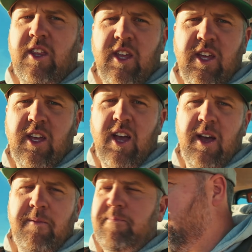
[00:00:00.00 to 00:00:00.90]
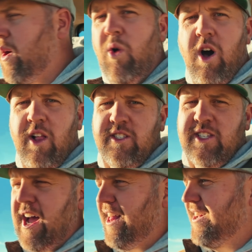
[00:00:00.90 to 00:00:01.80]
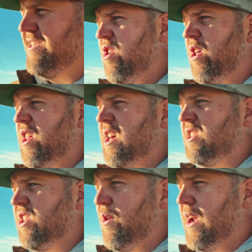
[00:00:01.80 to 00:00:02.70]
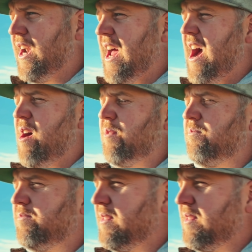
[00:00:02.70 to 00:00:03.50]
the Great Wall of Silage. The only thing slowing it down